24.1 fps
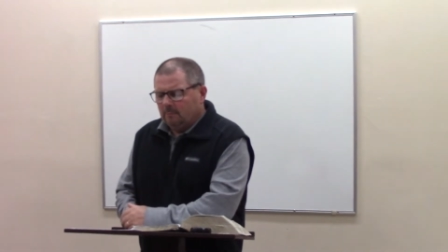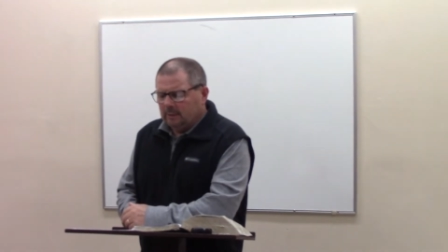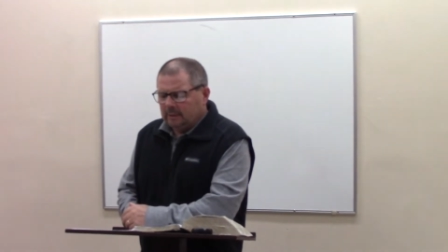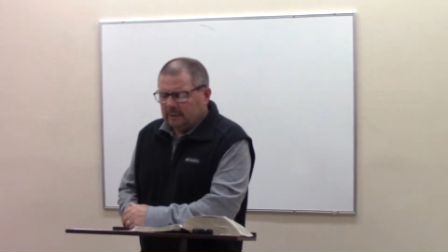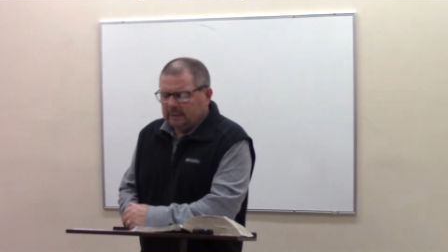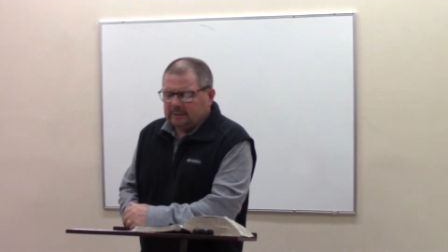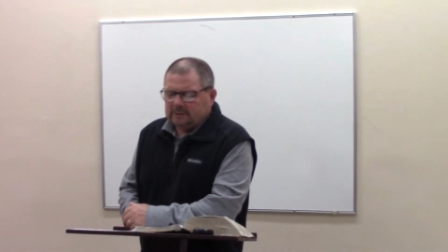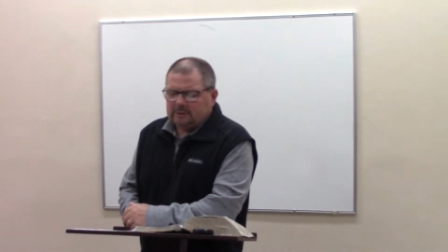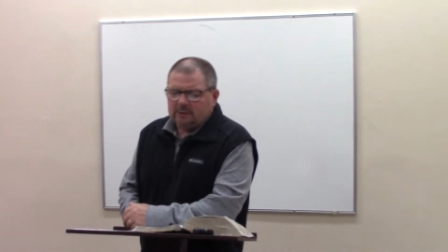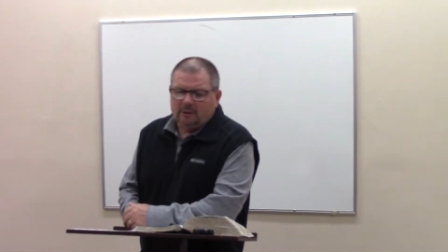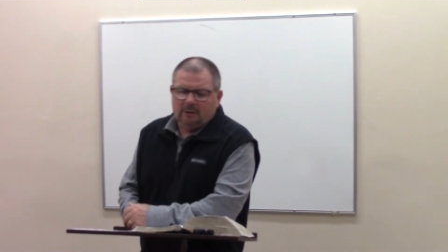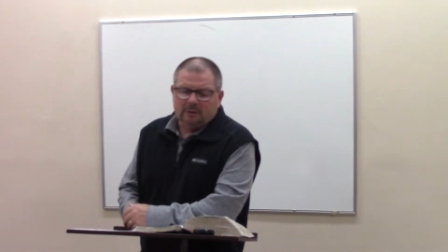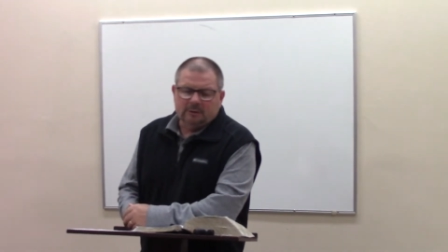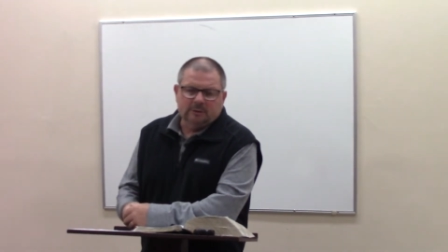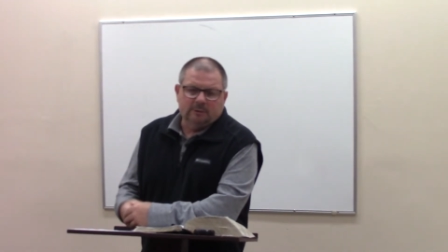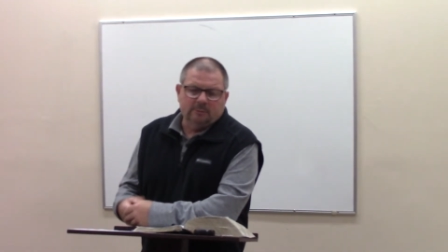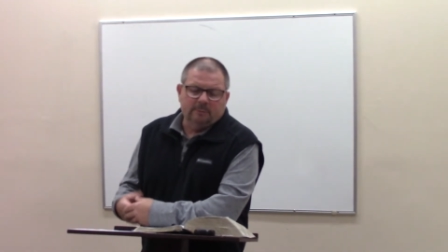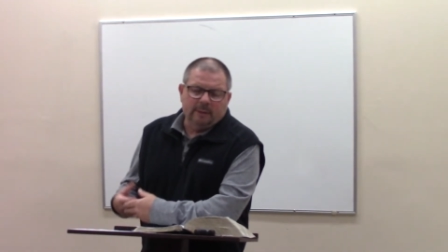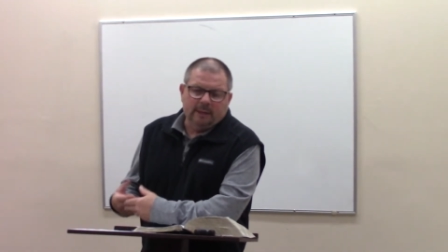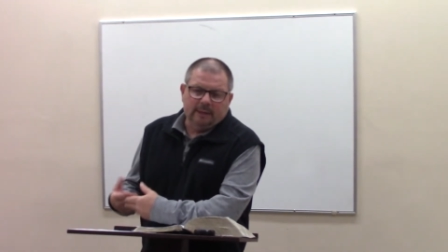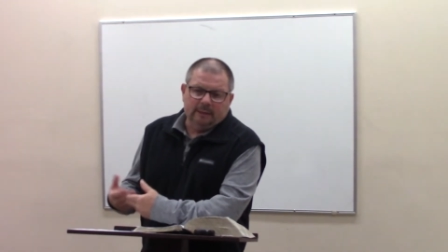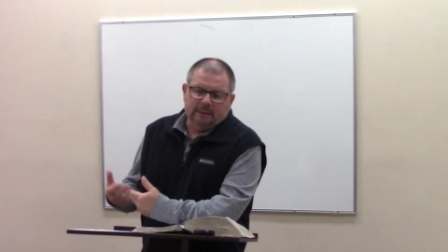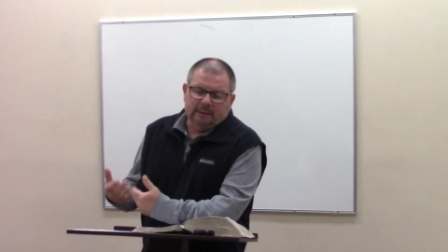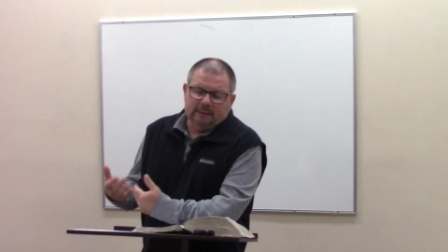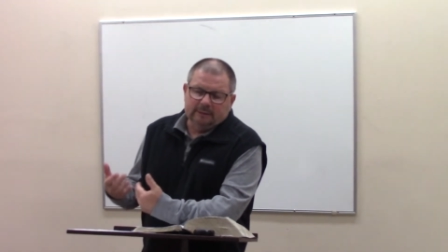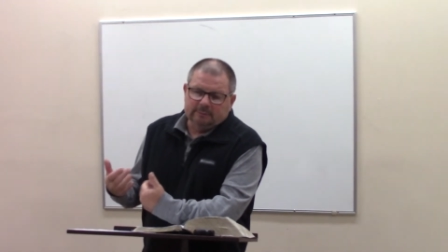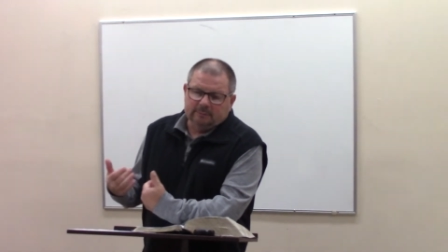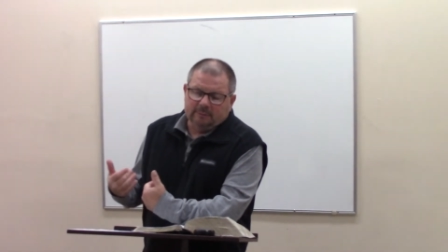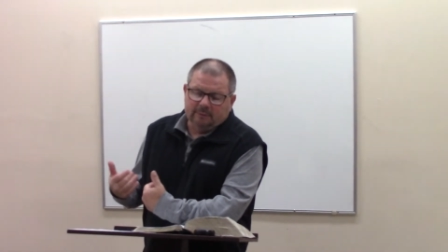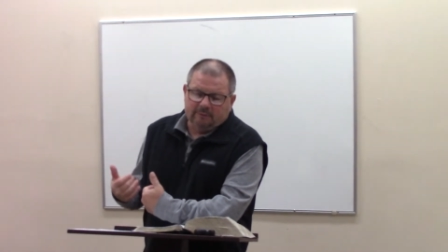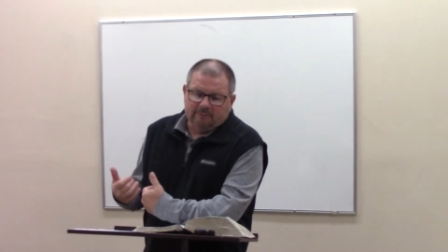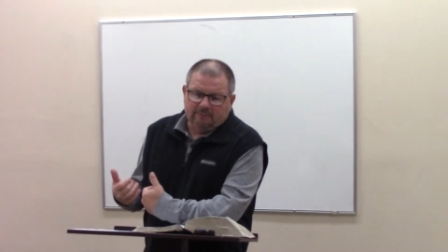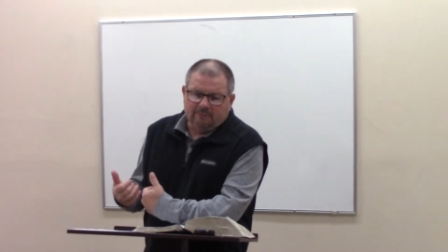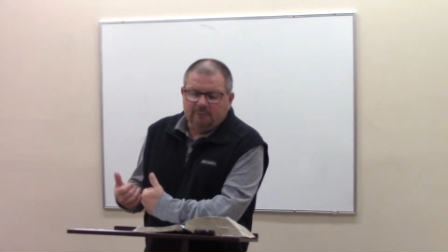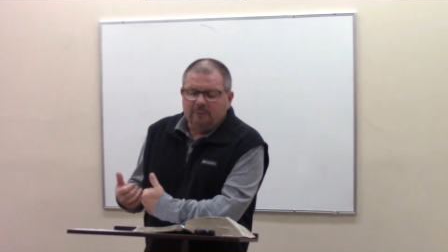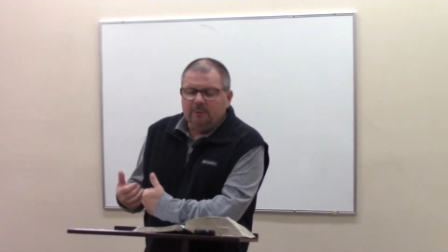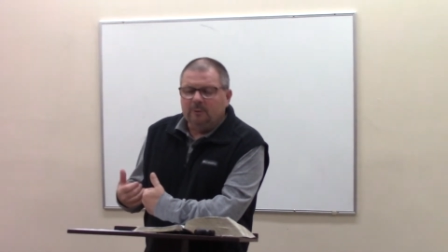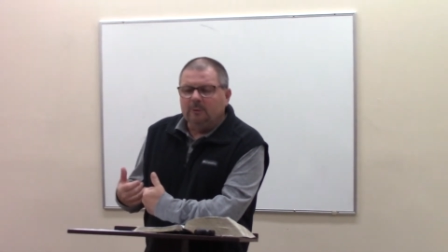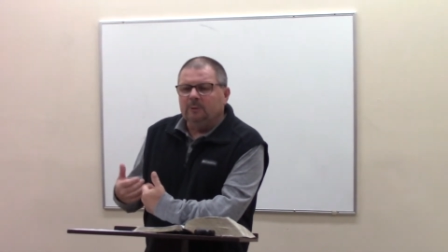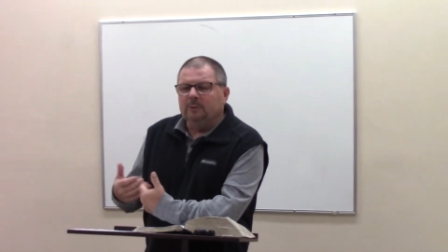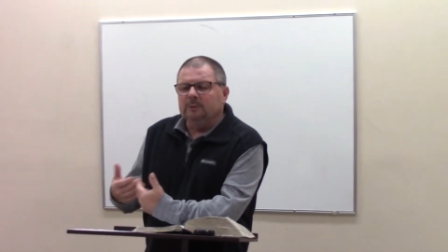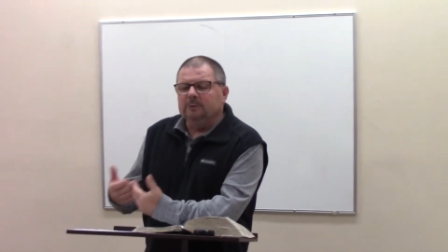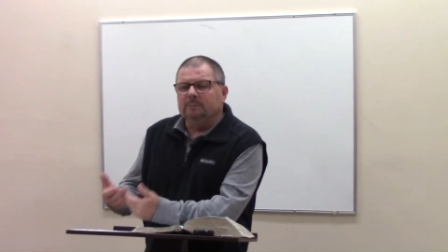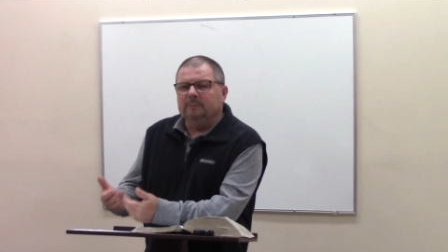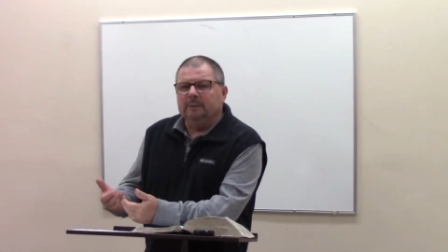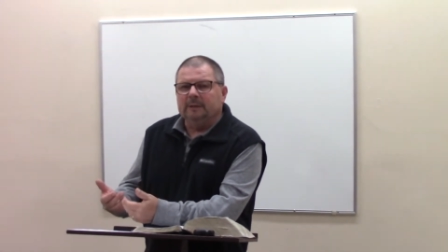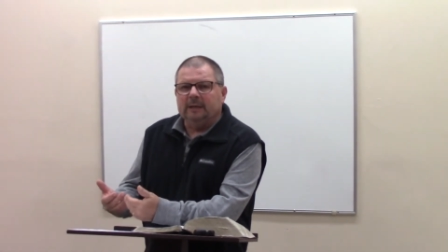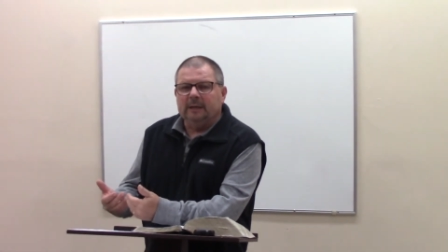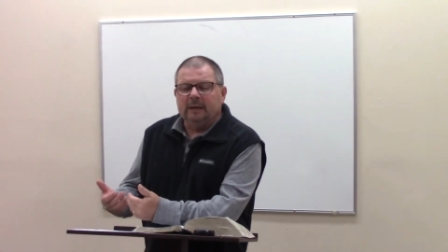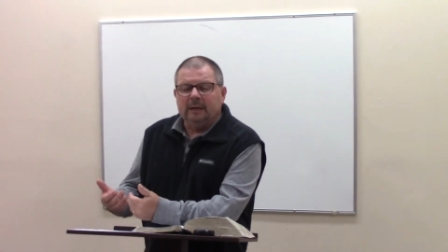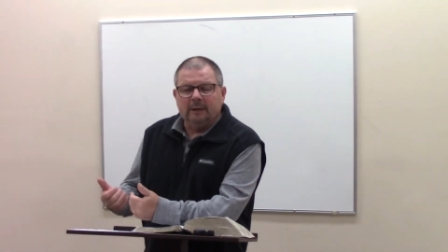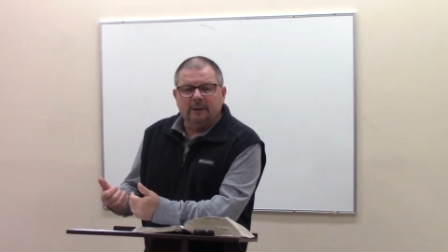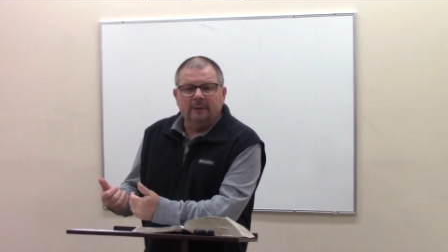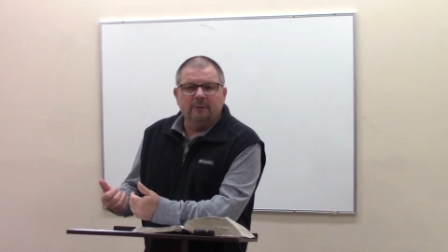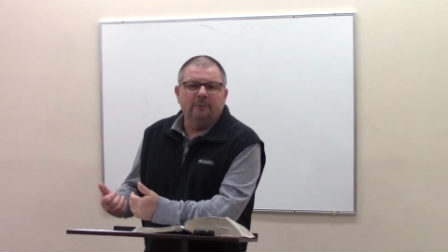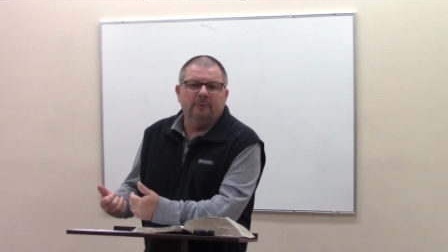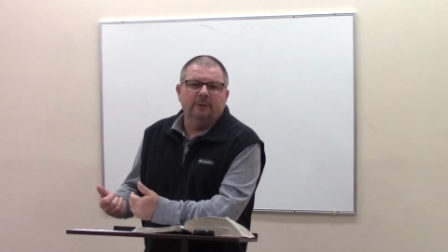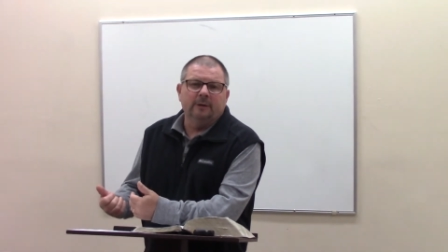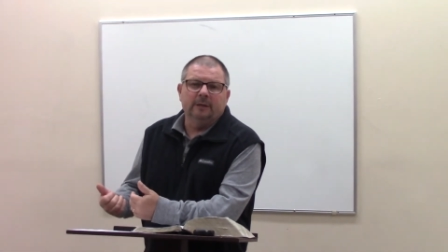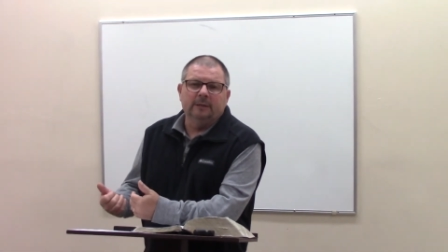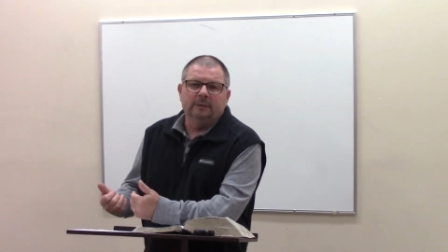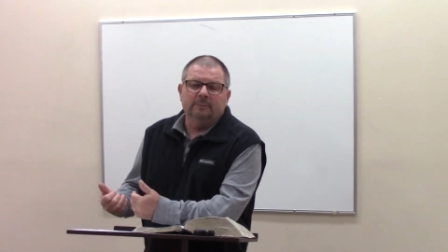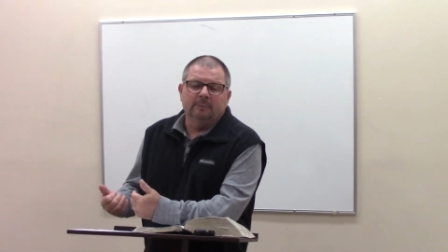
but he talks about he's been full, he's been hungry,